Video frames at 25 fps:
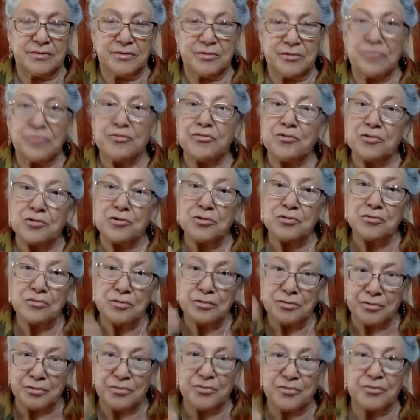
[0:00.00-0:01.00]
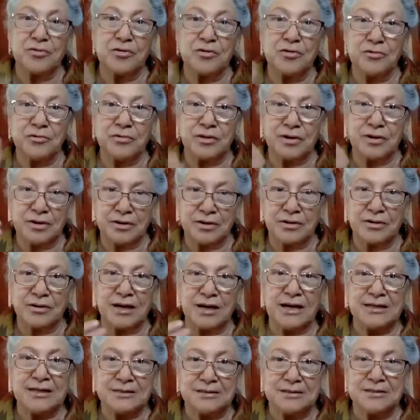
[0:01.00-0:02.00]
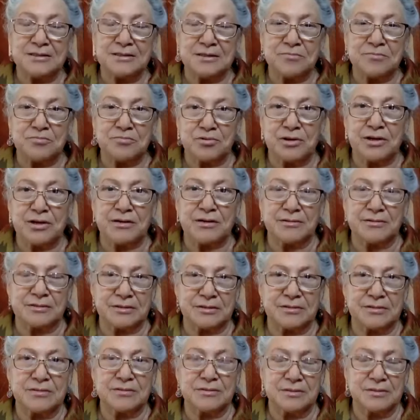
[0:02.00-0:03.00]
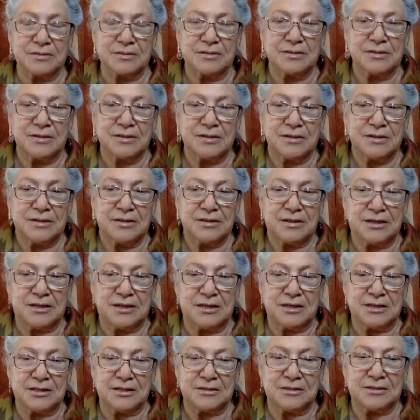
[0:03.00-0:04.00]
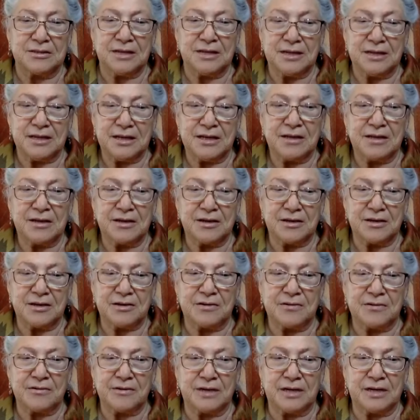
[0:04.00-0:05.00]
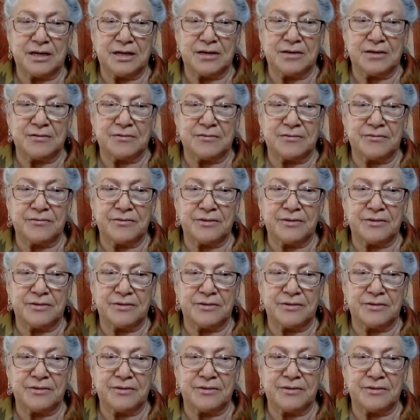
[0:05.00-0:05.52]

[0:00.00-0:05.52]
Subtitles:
through the constant prayers, taking care of